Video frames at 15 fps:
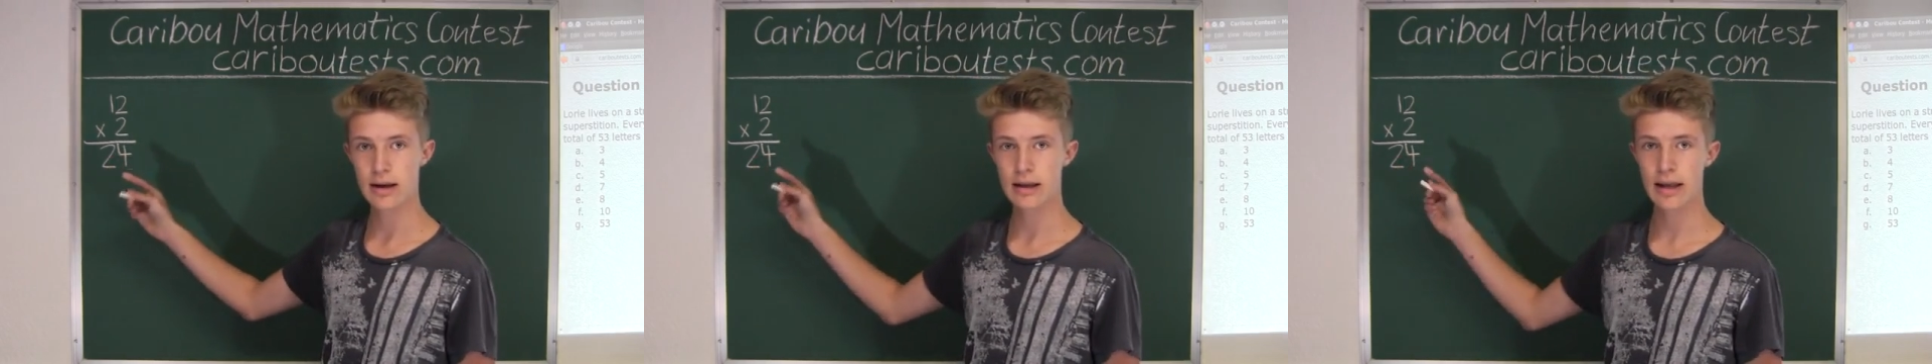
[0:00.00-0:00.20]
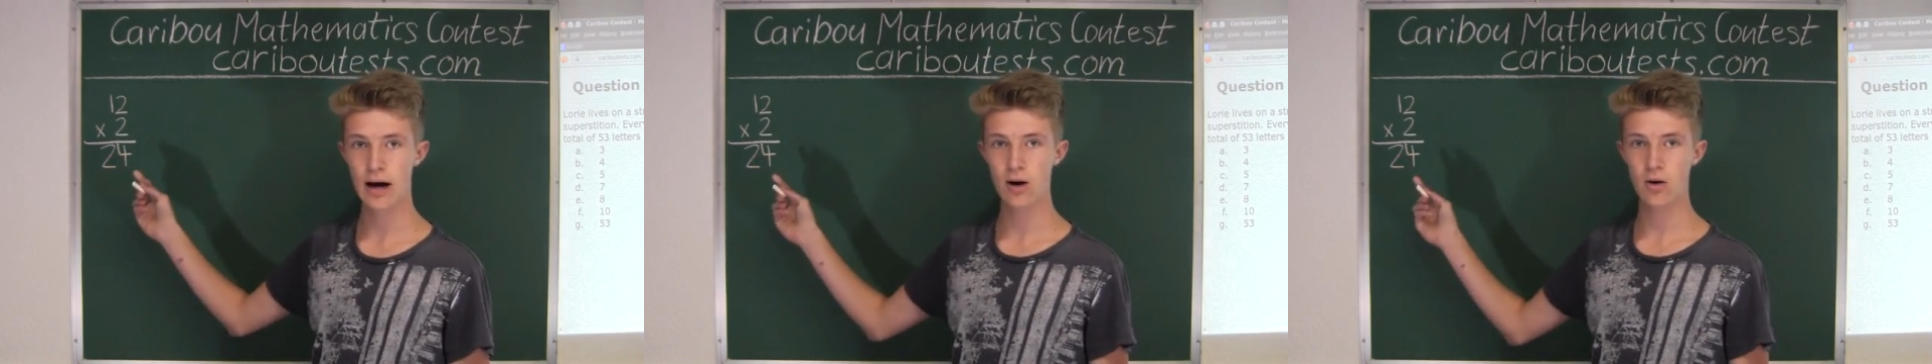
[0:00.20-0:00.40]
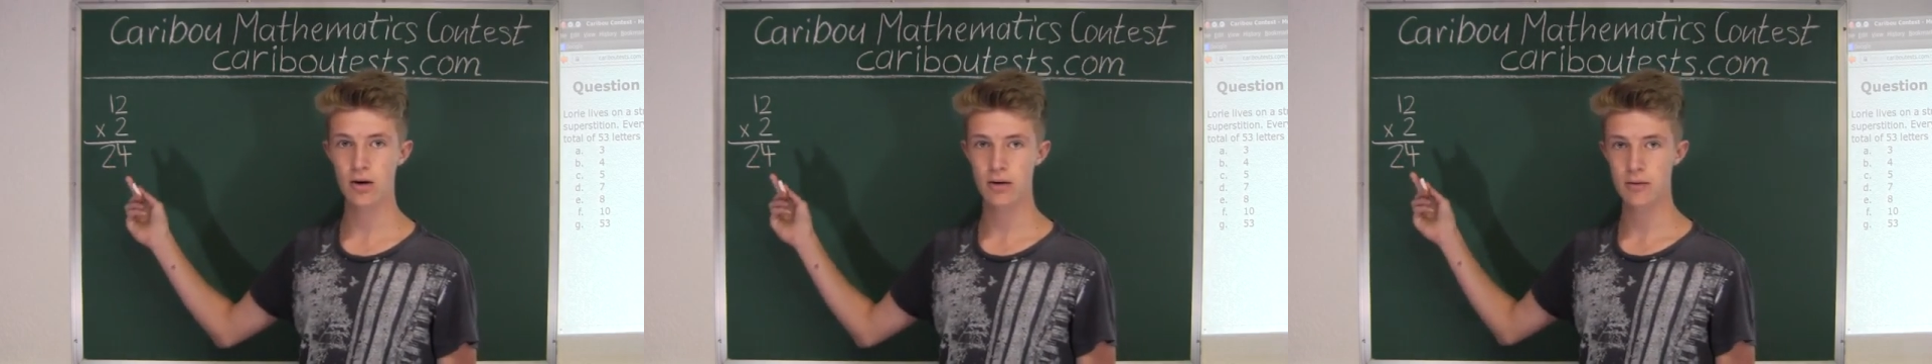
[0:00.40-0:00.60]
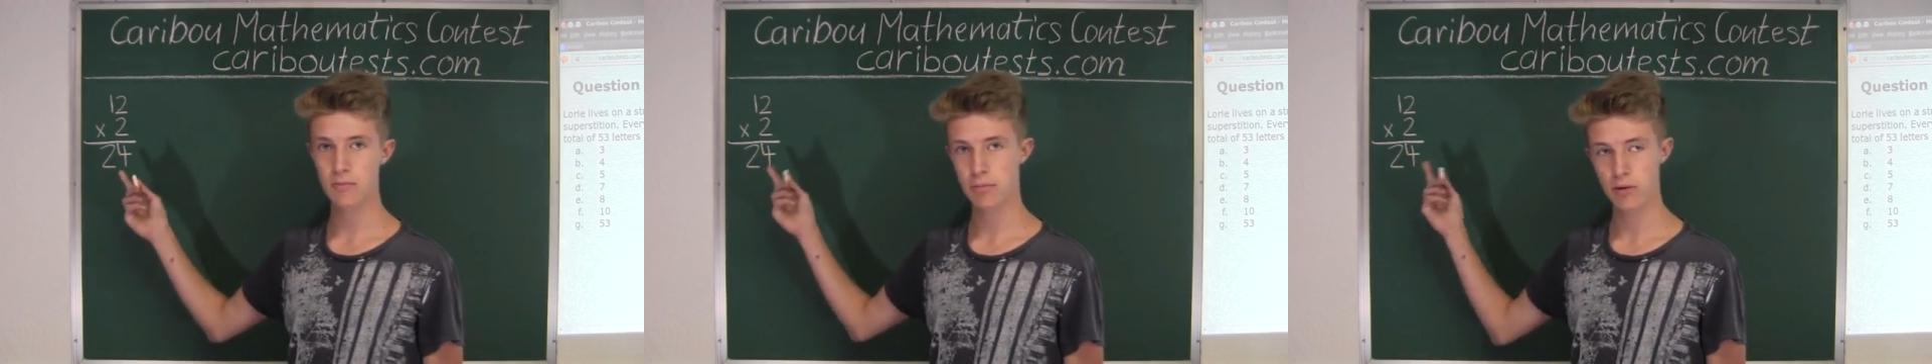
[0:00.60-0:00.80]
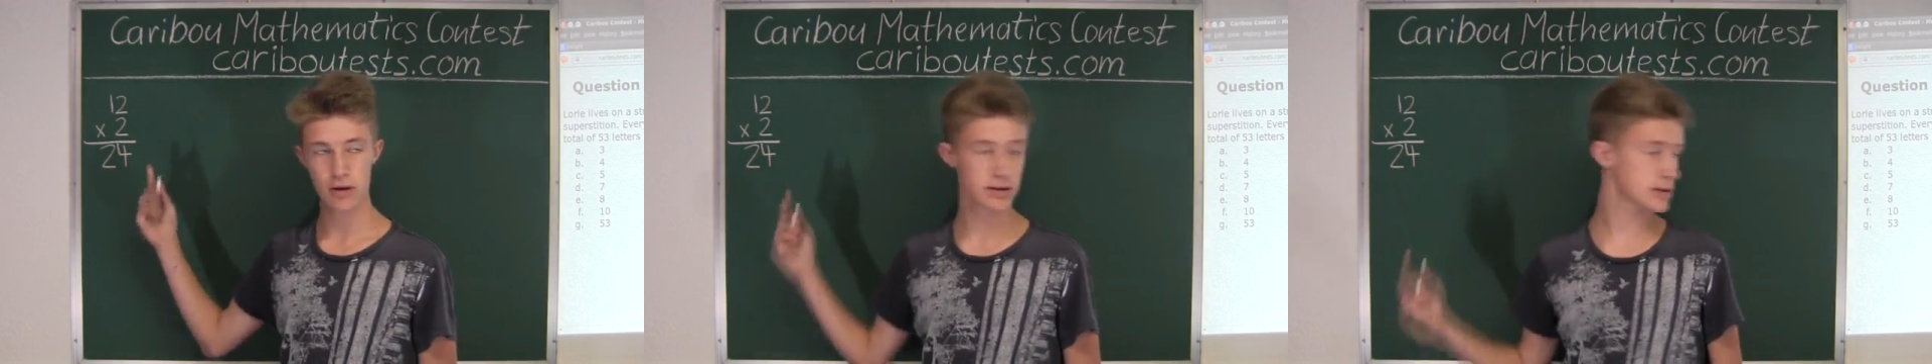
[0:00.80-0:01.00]
Now,
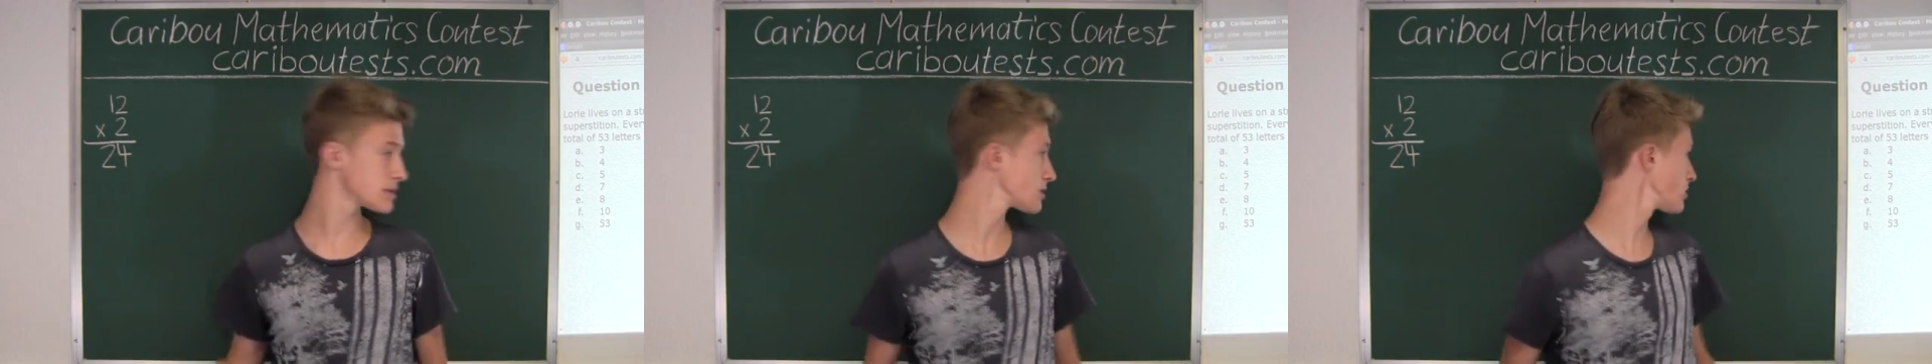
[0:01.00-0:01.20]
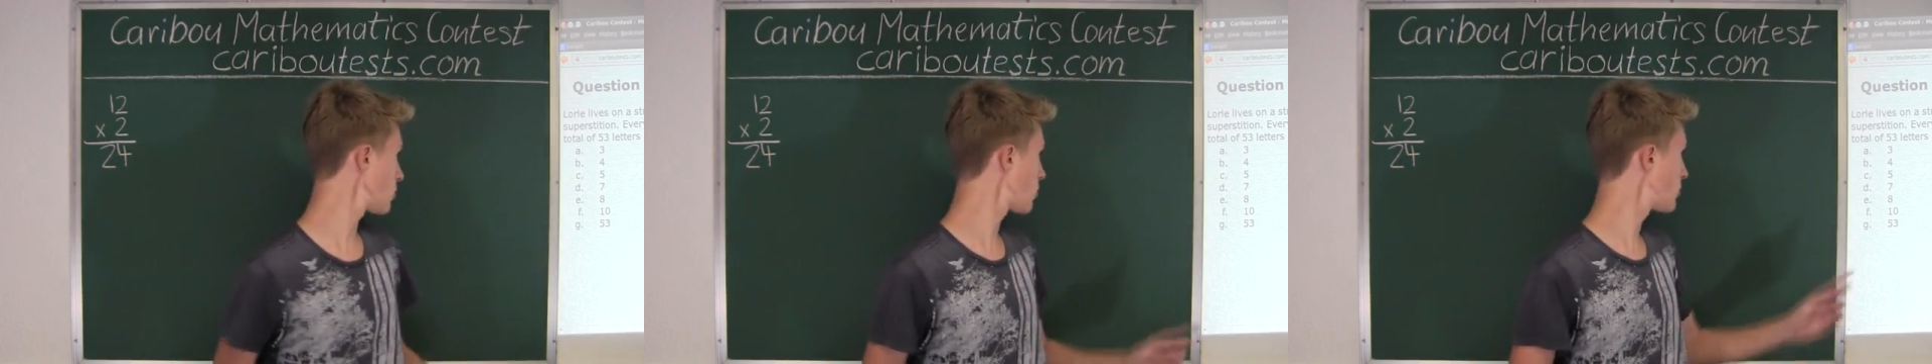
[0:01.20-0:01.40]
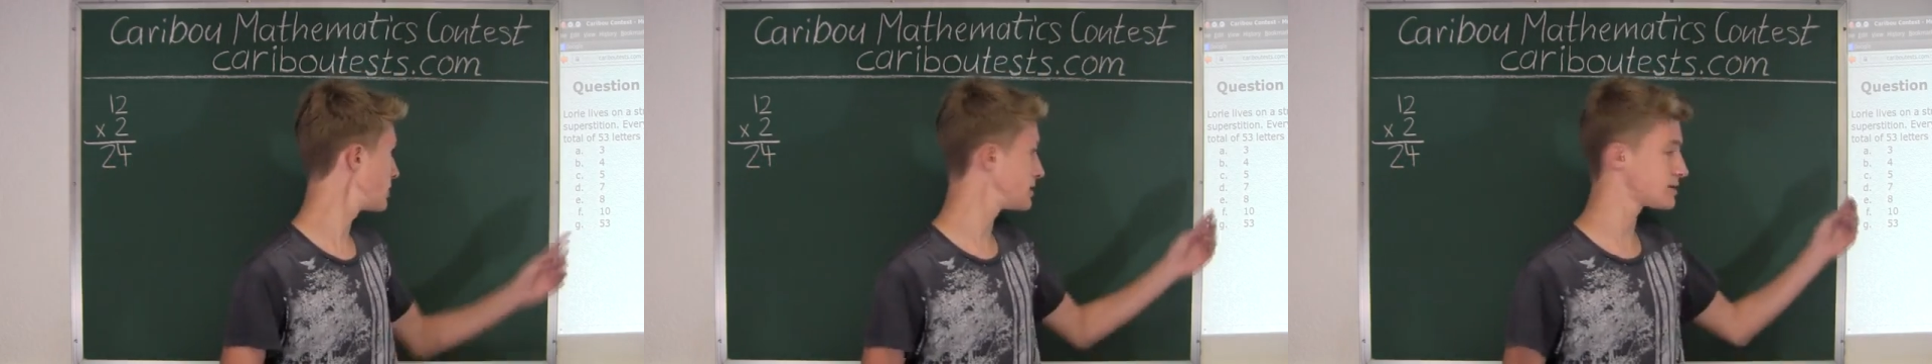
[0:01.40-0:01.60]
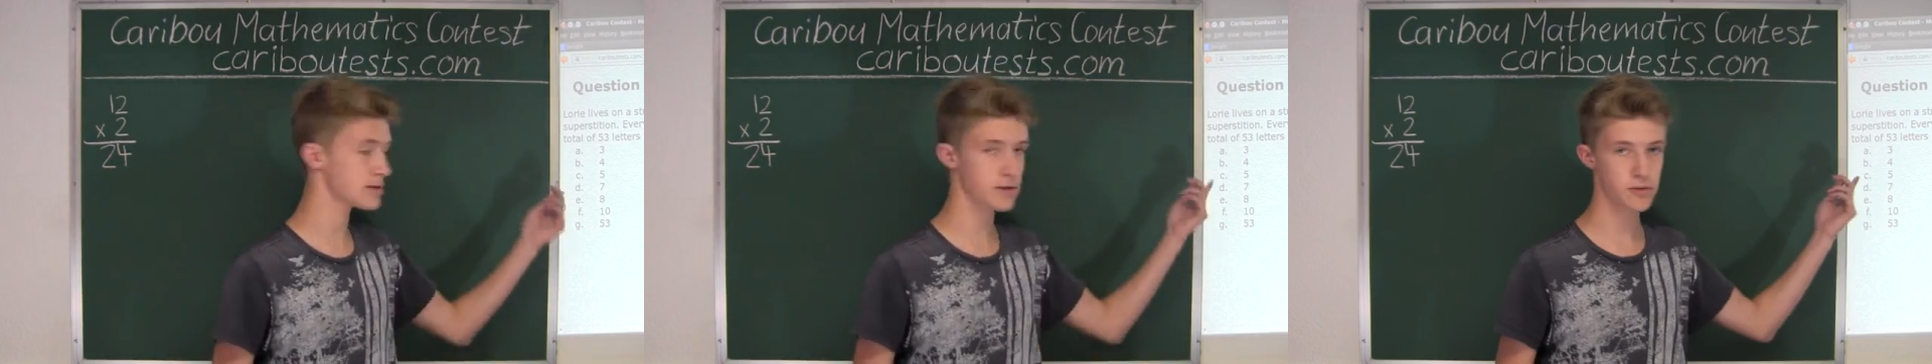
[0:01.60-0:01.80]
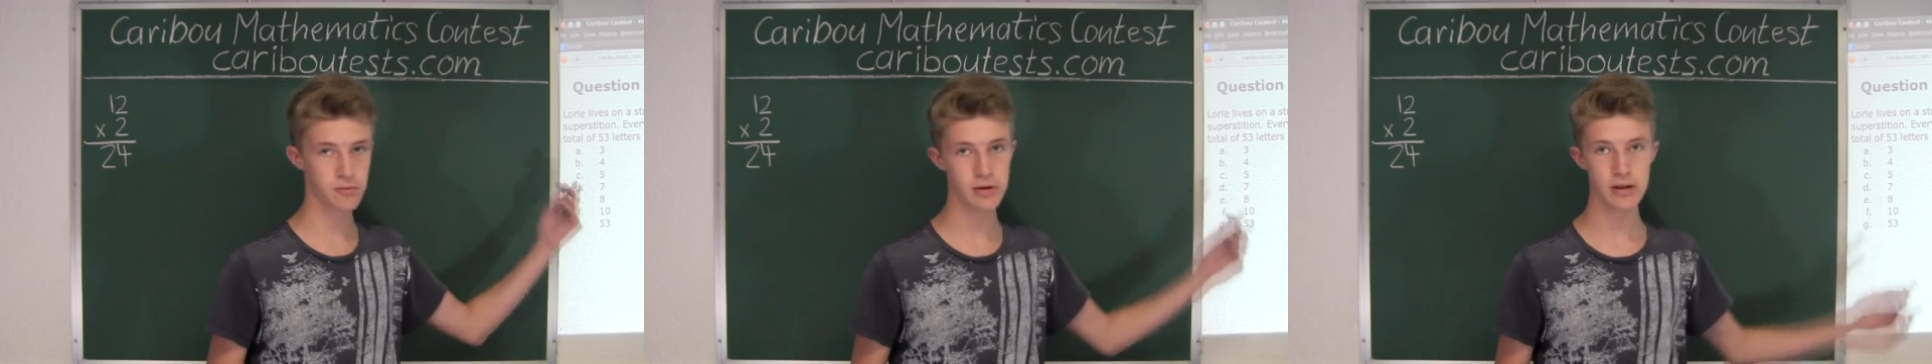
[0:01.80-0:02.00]
plus Lori's
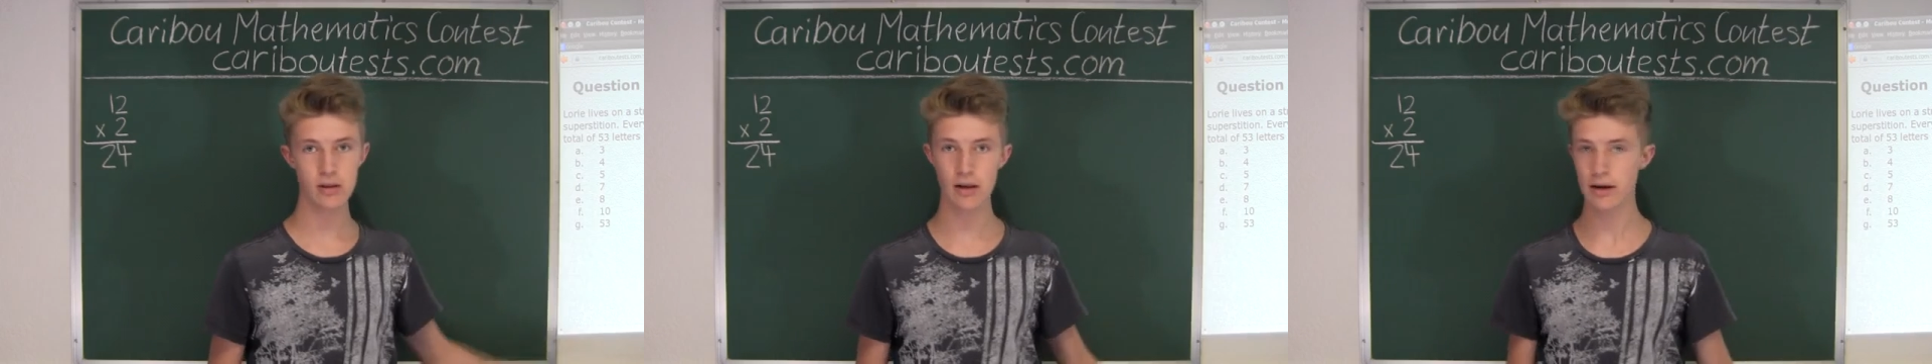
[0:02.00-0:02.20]
3